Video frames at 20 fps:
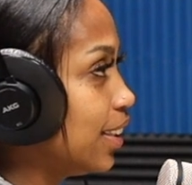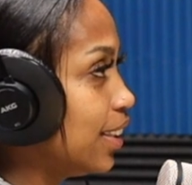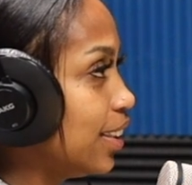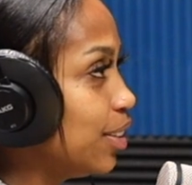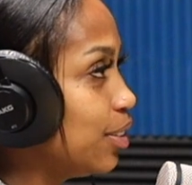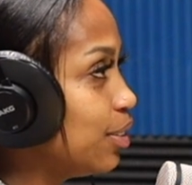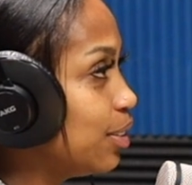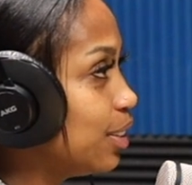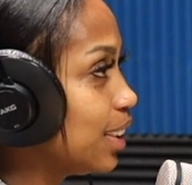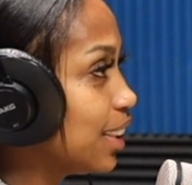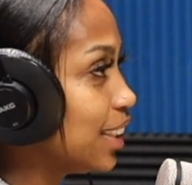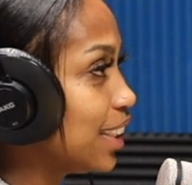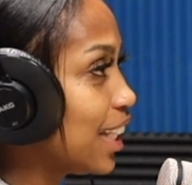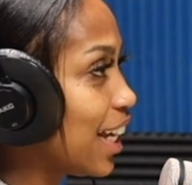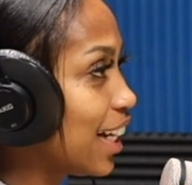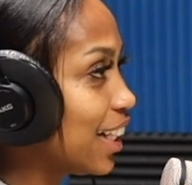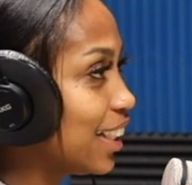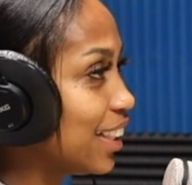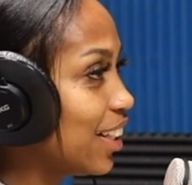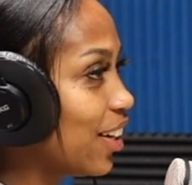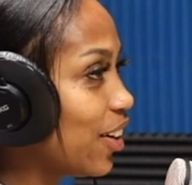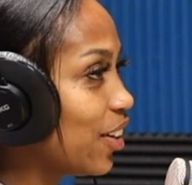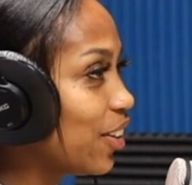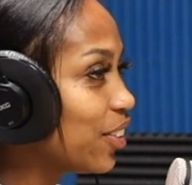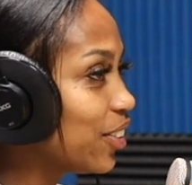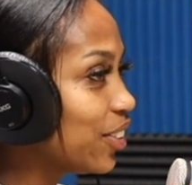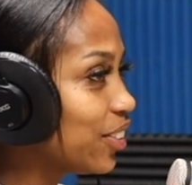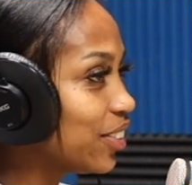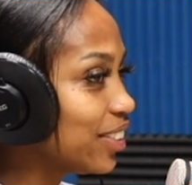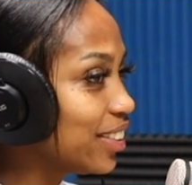you just gotta
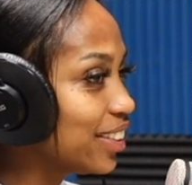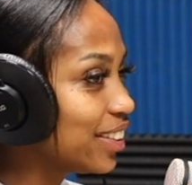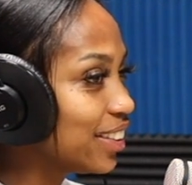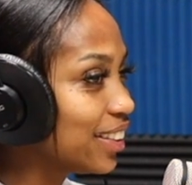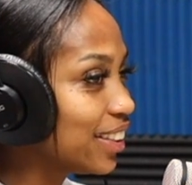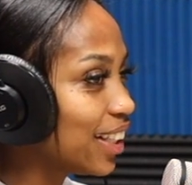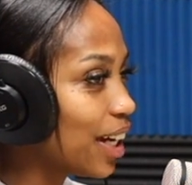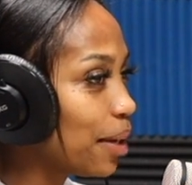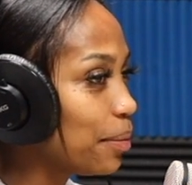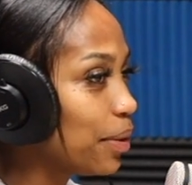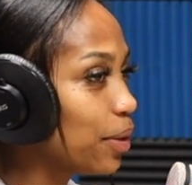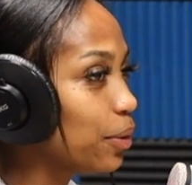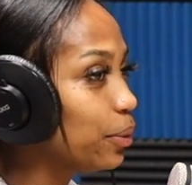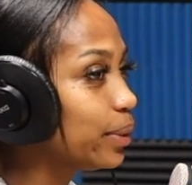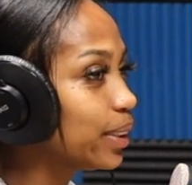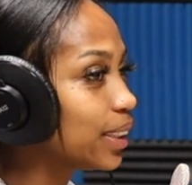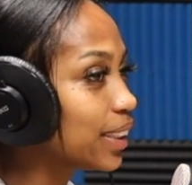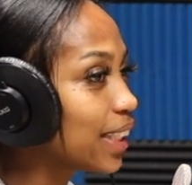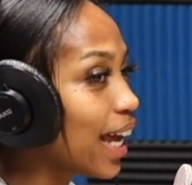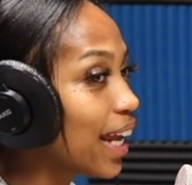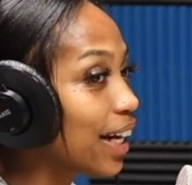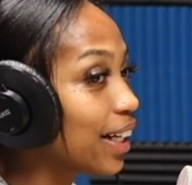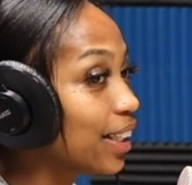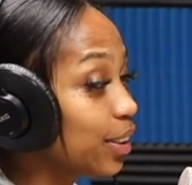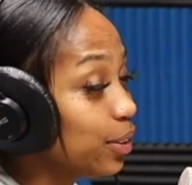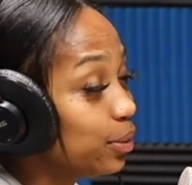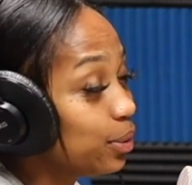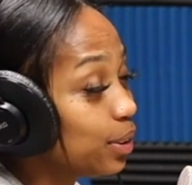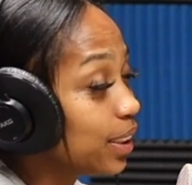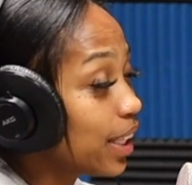know. I mean, you just
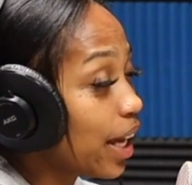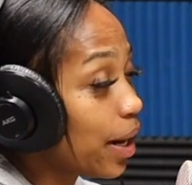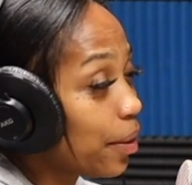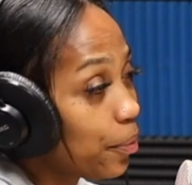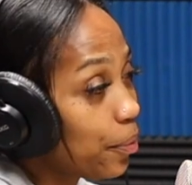gotta